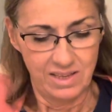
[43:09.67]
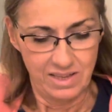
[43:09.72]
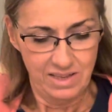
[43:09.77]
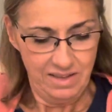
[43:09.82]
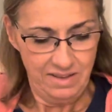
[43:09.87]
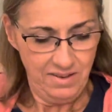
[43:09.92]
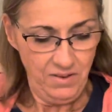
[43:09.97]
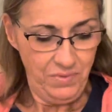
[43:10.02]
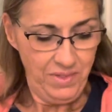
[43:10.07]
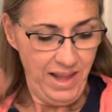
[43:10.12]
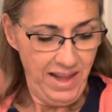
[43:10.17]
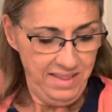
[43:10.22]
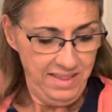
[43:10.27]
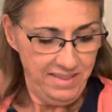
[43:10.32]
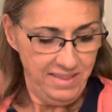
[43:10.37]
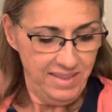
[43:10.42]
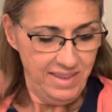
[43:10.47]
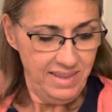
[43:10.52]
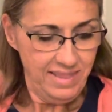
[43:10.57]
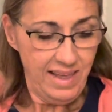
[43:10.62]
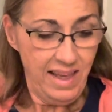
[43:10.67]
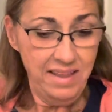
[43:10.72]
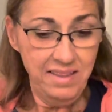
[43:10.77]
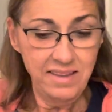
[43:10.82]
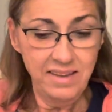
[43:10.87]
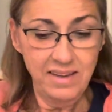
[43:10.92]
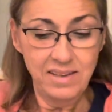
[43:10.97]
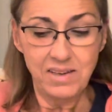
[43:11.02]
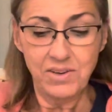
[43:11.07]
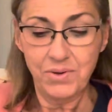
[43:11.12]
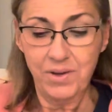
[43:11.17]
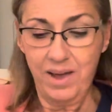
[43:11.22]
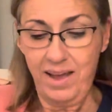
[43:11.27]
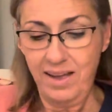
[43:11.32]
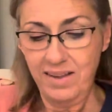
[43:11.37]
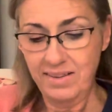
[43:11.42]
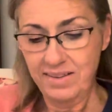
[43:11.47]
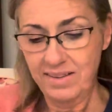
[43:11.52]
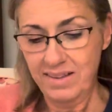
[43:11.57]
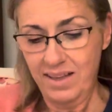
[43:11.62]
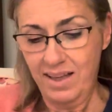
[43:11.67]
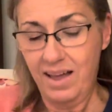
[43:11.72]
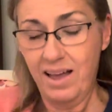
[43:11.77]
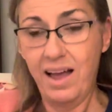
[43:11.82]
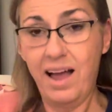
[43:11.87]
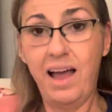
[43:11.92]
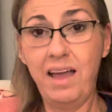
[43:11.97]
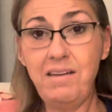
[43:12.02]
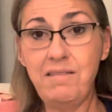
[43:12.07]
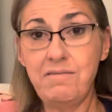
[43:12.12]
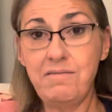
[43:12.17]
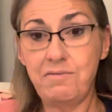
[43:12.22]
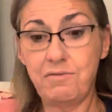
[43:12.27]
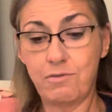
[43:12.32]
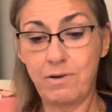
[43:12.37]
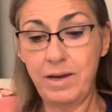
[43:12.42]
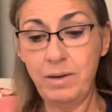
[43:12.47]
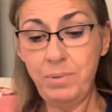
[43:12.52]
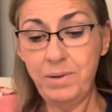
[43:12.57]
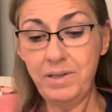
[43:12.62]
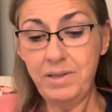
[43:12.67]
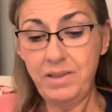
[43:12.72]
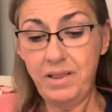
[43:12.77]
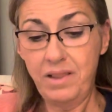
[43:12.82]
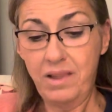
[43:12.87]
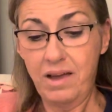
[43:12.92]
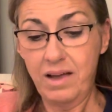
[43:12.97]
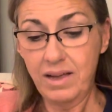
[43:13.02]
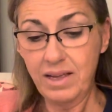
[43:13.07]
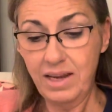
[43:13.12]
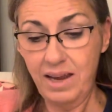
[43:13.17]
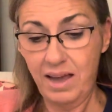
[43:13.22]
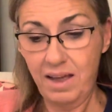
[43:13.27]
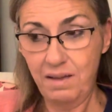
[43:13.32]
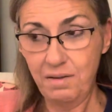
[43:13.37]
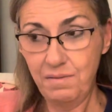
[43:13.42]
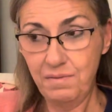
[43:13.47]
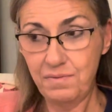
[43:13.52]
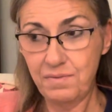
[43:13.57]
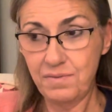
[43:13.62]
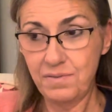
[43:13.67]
So that's it, you guys. I have rambled long enough,